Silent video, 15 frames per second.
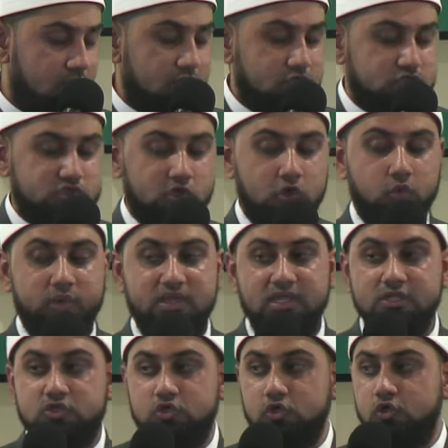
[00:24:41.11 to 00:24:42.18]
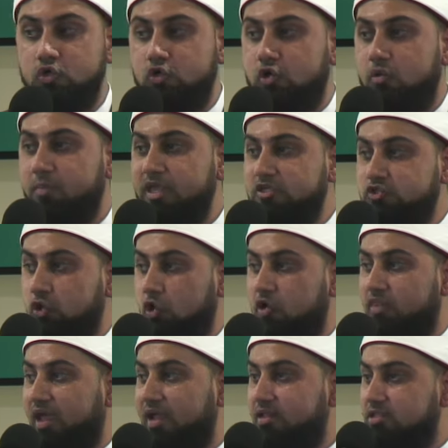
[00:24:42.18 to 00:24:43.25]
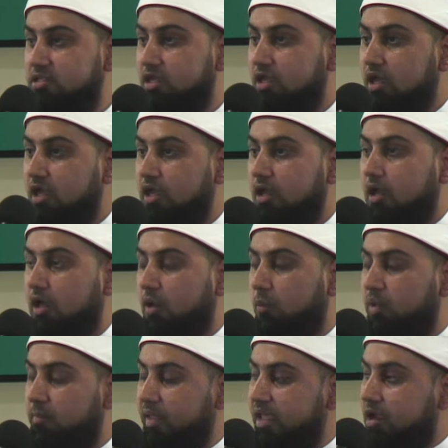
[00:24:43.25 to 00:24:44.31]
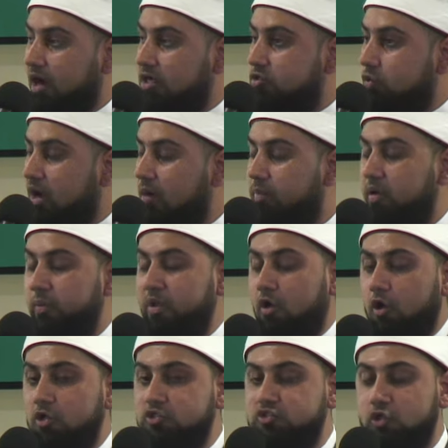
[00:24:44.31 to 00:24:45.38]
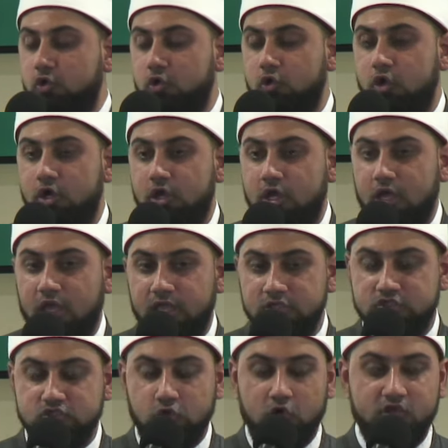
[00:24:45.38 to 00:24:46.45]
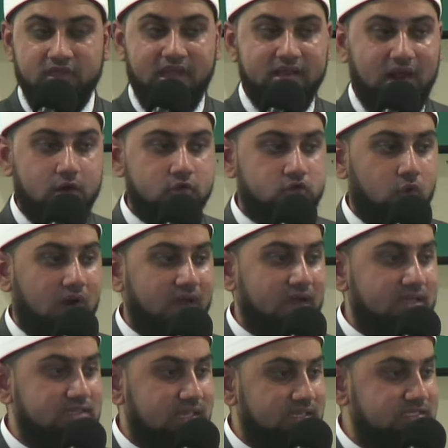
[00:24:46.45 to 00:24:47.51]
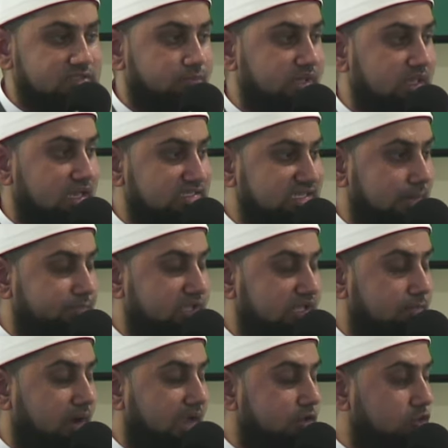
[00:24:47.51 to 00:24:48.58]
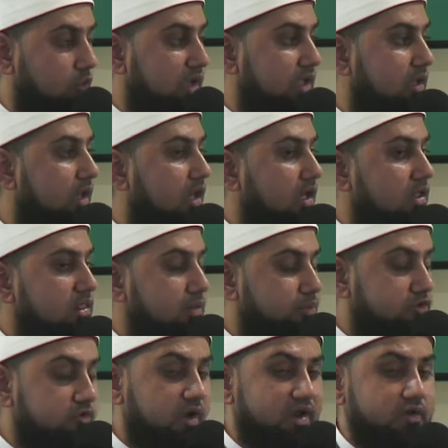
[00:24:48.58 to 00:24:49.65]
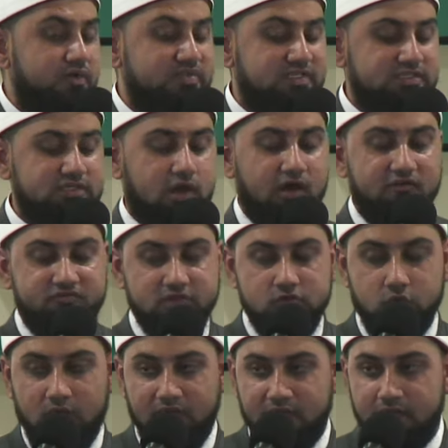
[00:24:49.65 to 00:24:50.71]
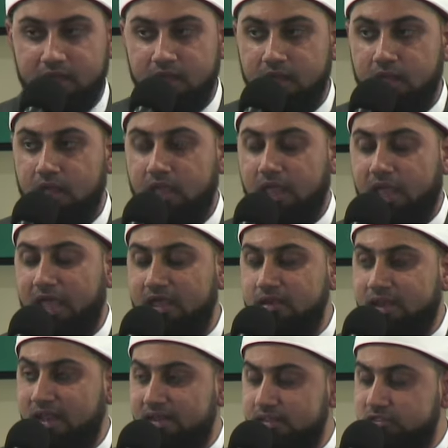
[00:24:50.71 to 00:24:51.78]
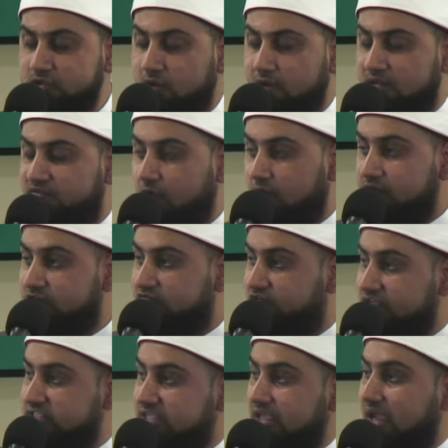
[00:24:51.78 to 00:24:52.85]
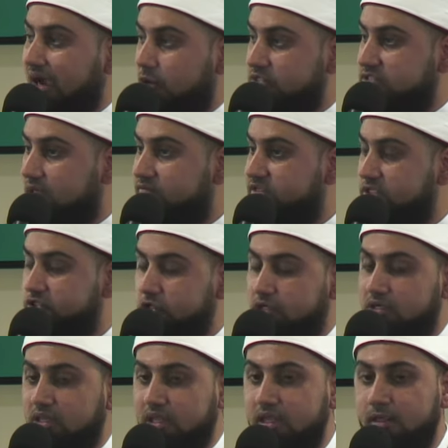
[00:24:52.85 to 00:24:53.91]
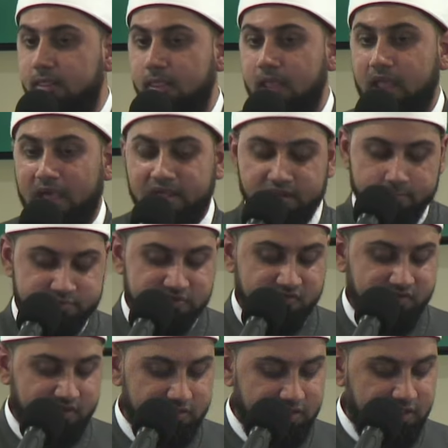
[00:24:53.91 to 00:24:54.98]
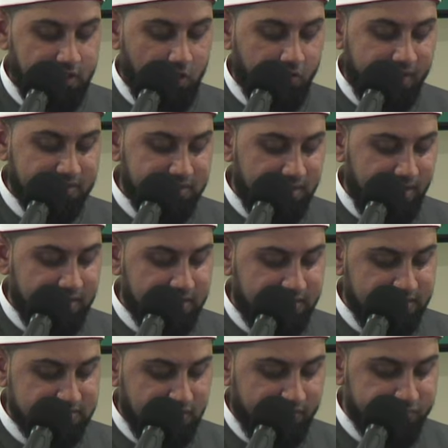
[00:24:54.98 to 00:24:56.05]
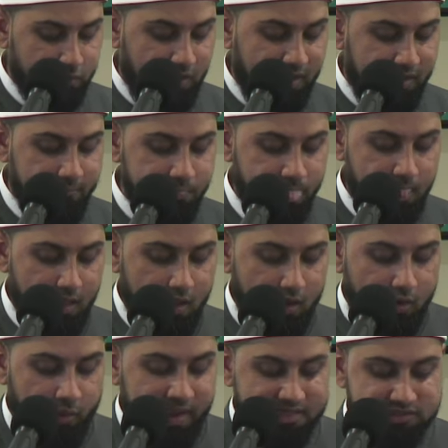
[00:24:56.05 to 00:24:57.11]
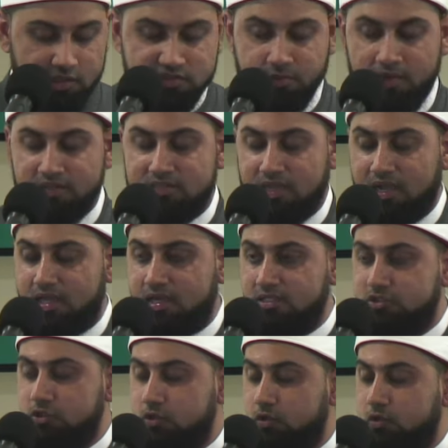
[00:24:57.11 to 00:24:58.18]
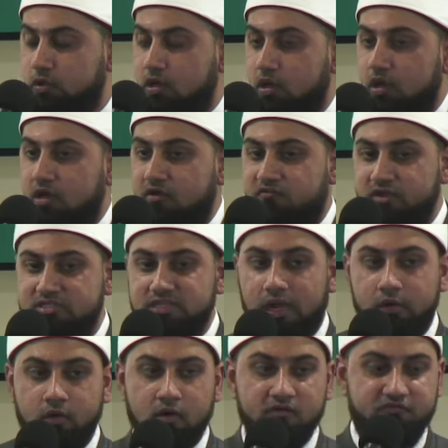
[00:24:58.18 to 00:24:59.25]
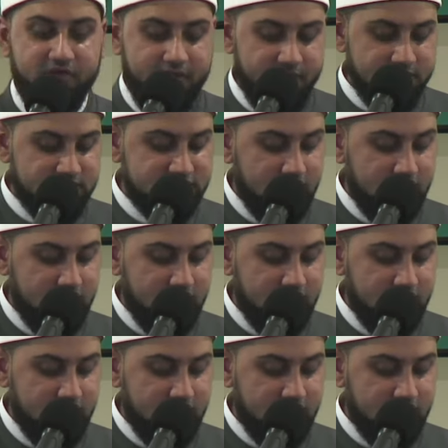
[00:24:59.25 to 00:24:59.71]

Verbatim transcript: So we need to make sure that we make our dua, but we also ensure that our dua is being accepted by doing the prerequisites of the dua, and that involves fixing ourselves internally and observing the correct etiquettes of dua. We ask Allah subhanahu wa ta'ala to fix our affairs.